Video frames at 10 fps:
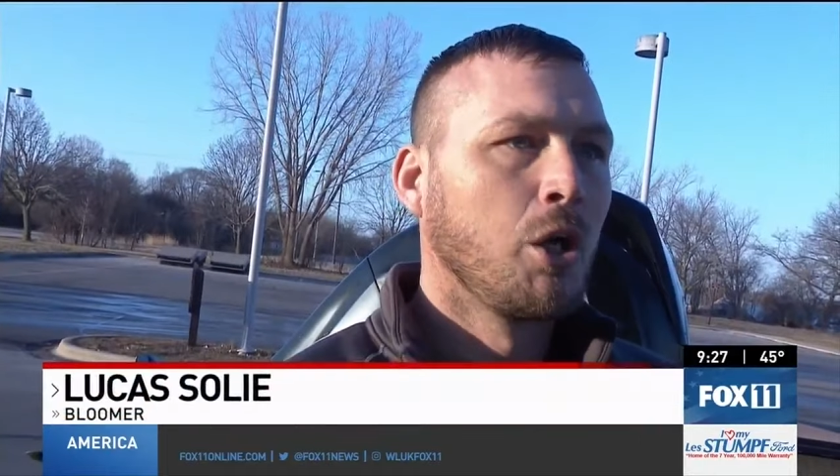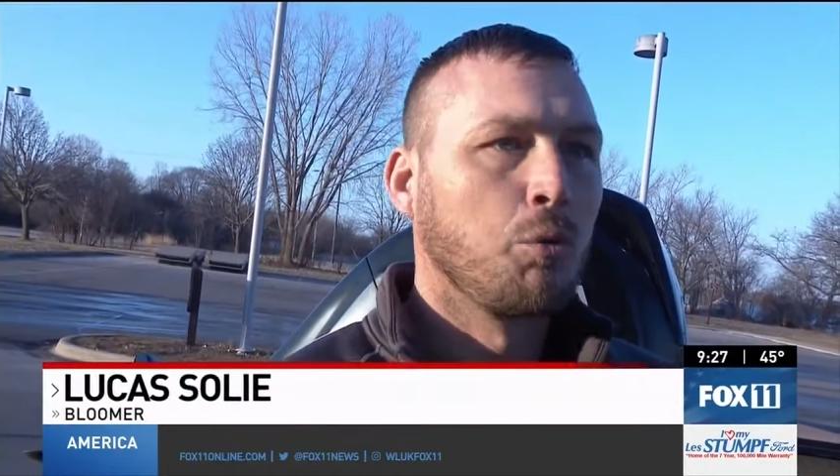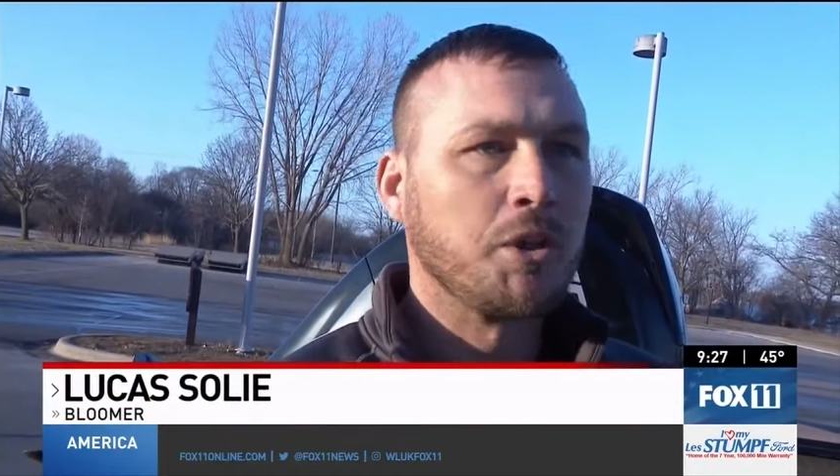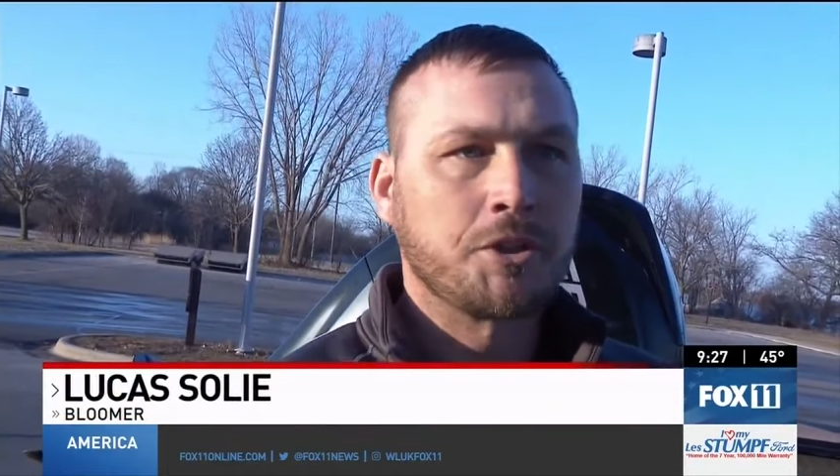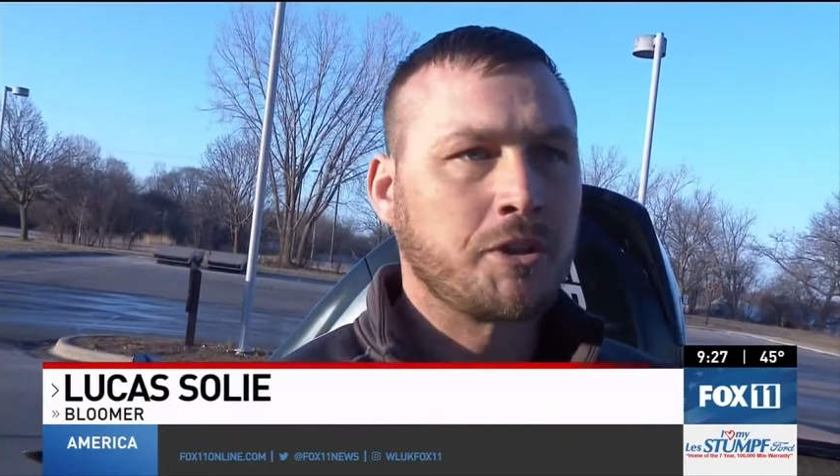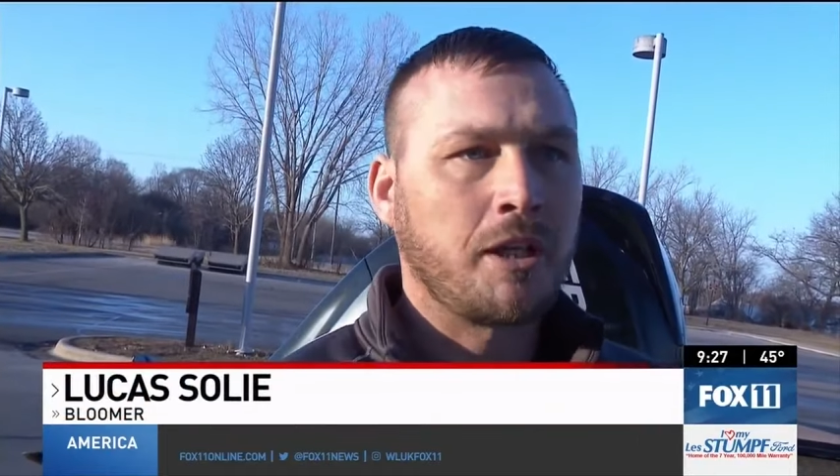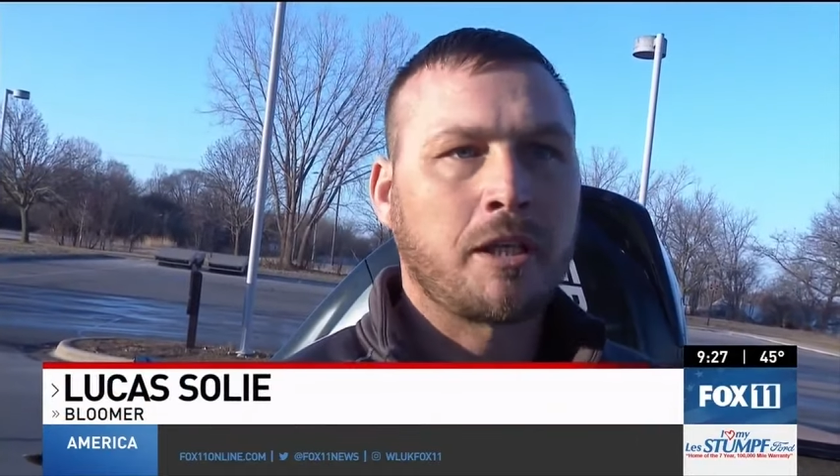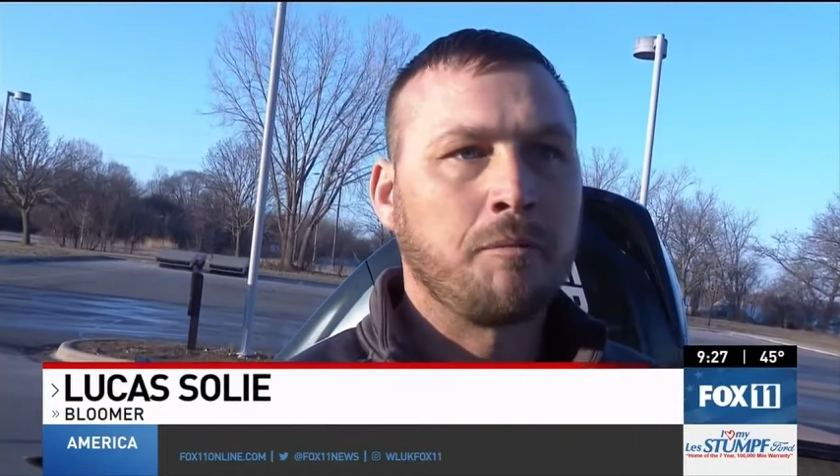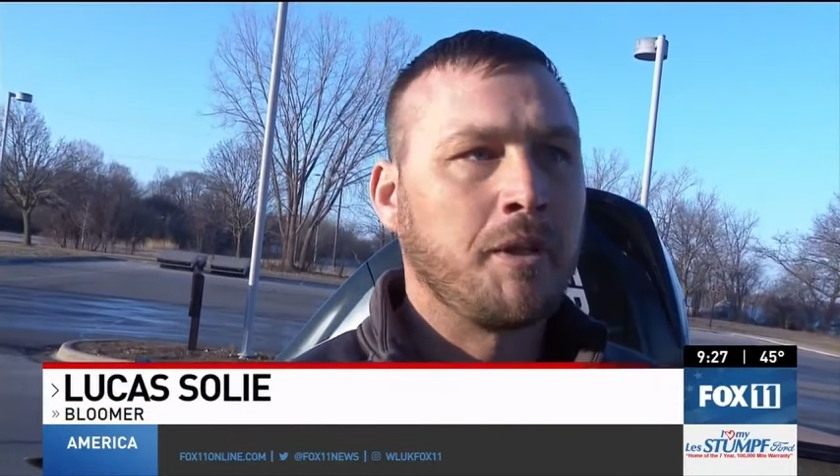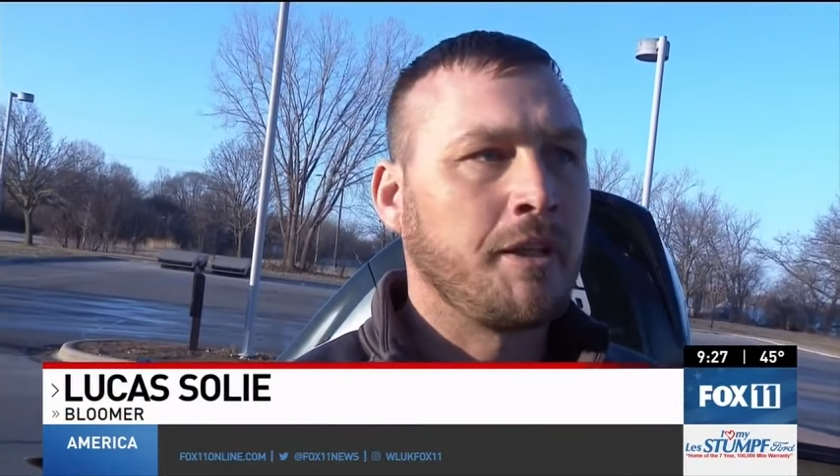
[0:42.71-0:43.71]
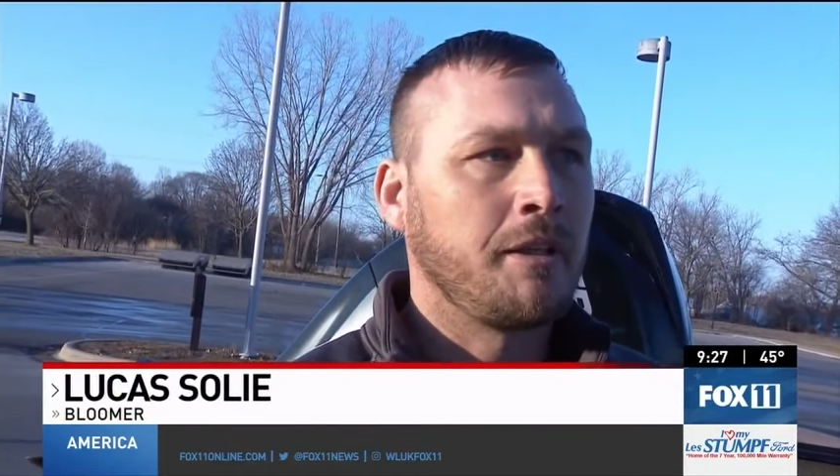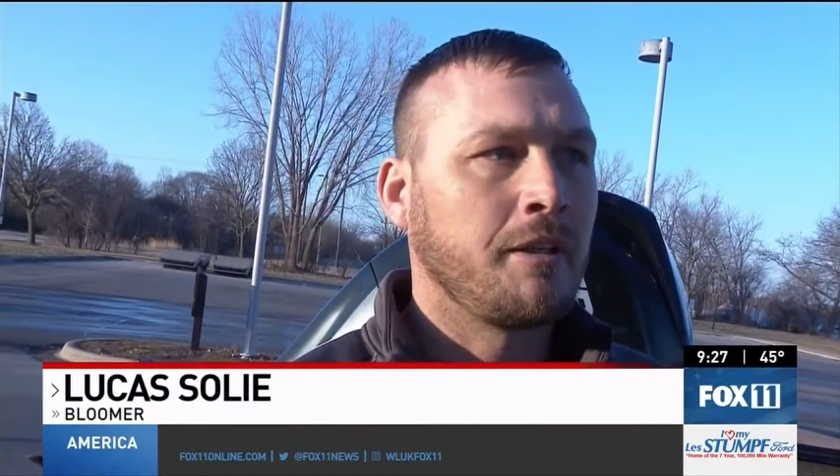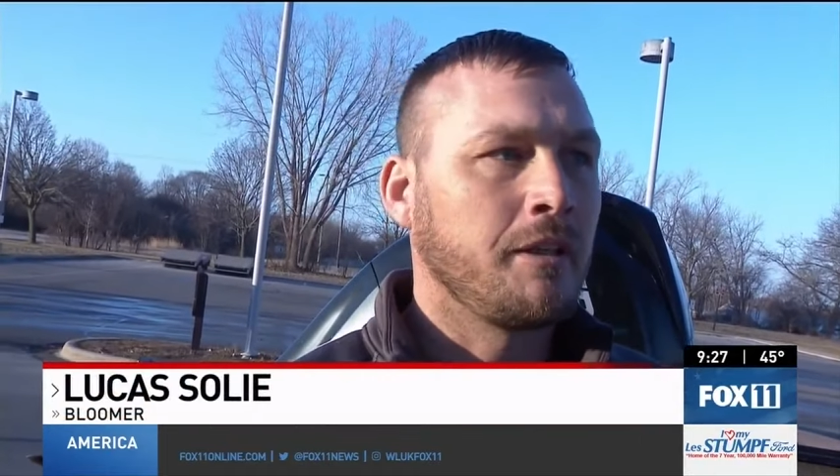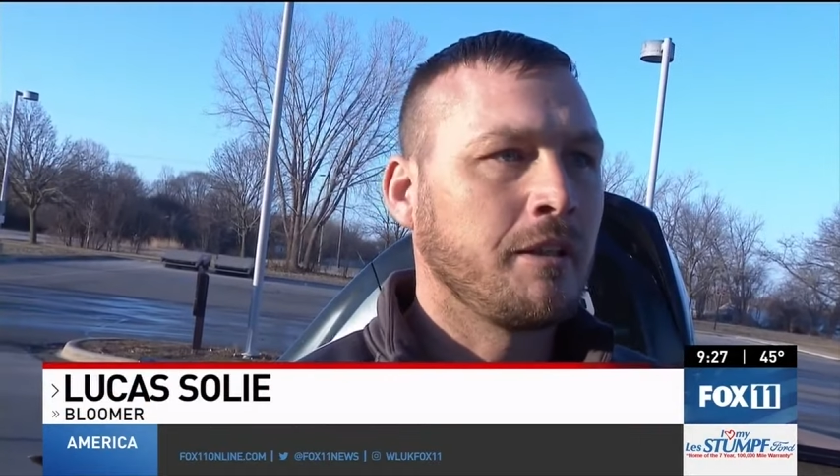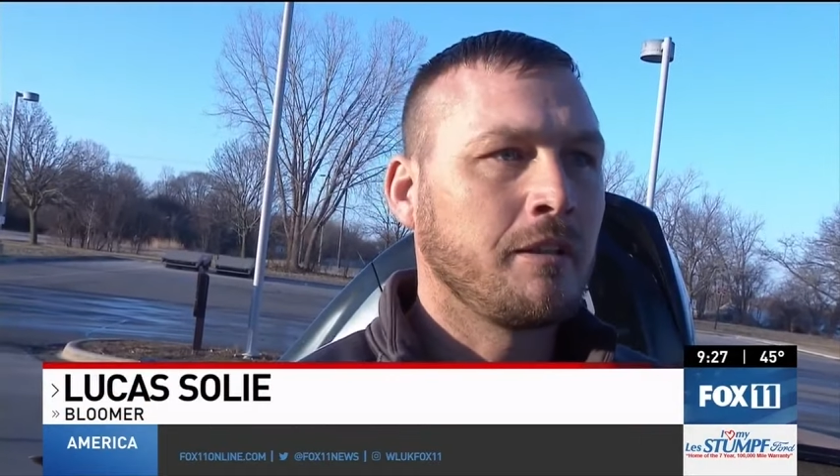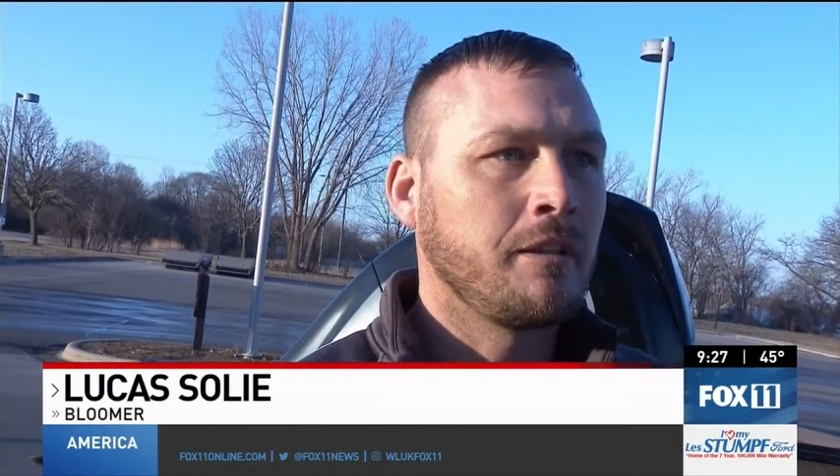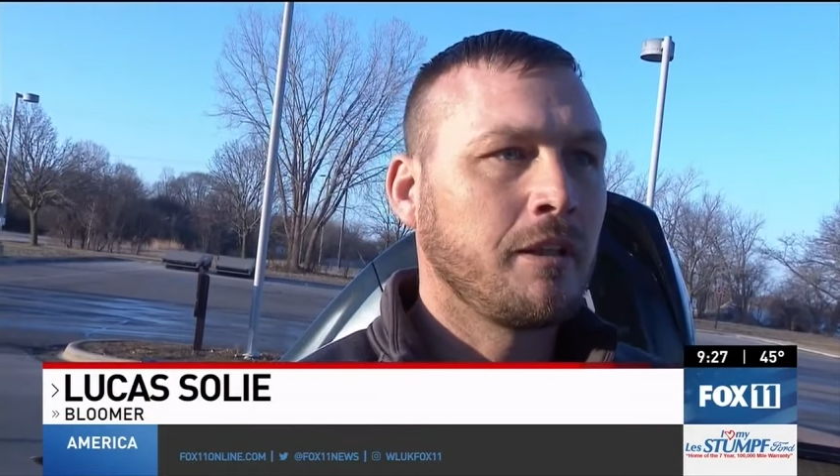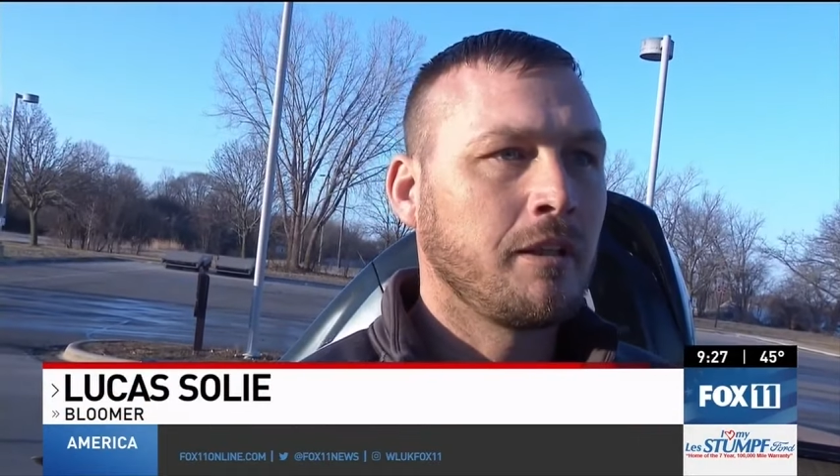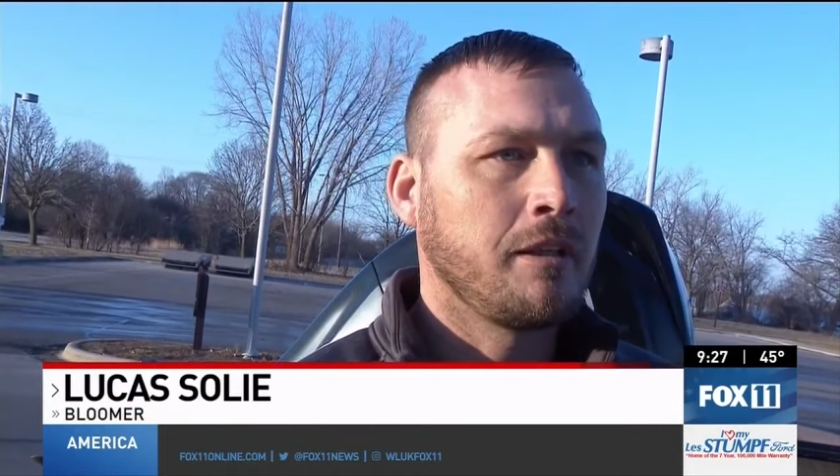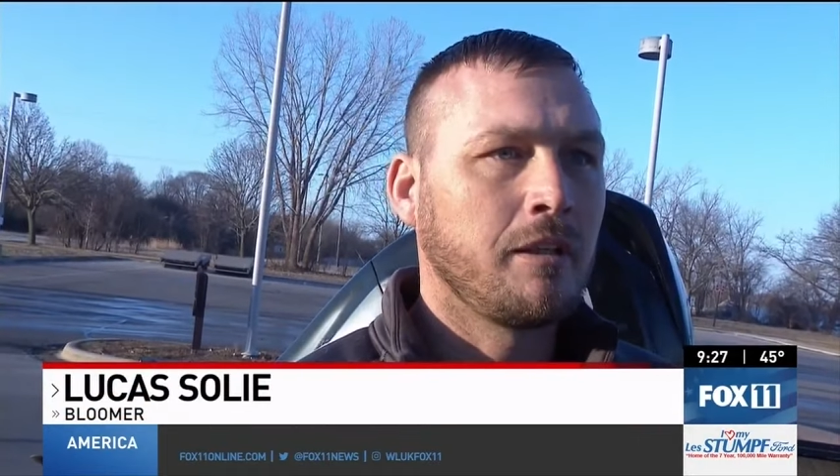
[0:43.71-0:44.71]
we're just trying to come in here and, and,
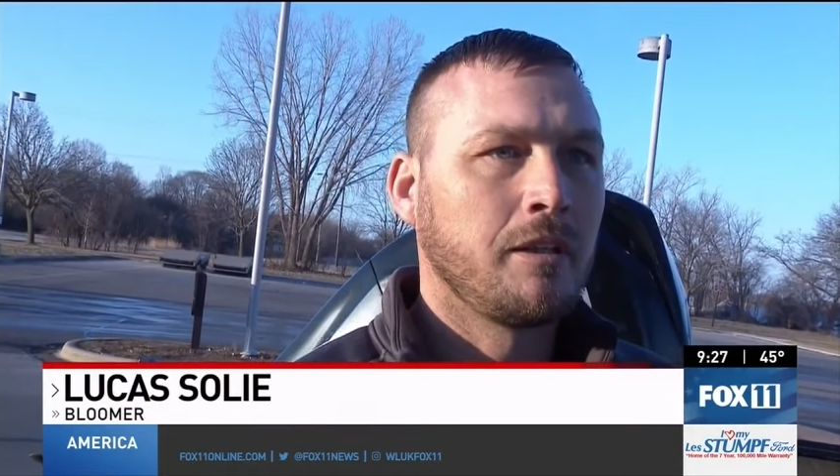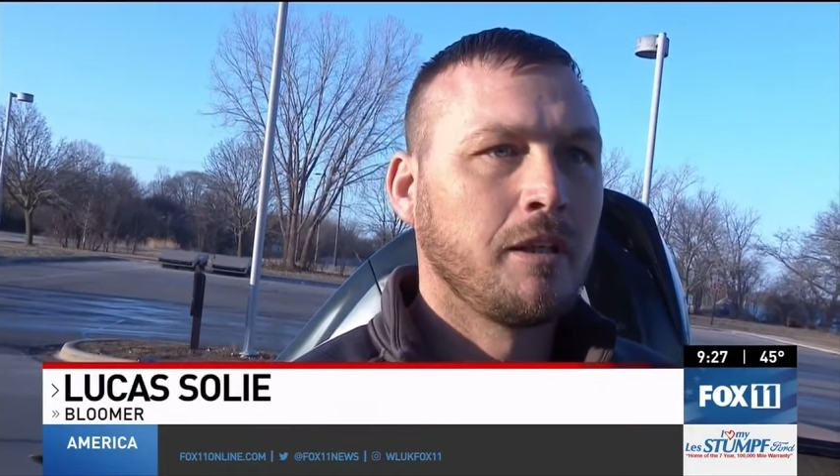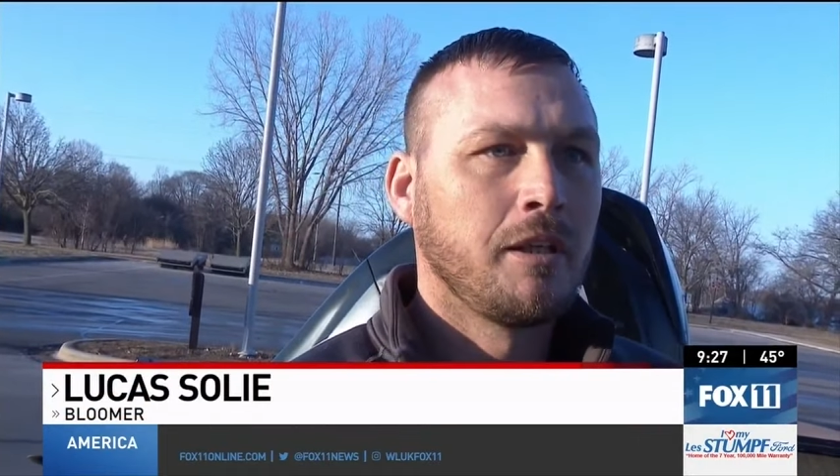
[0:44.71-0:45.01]
and uh,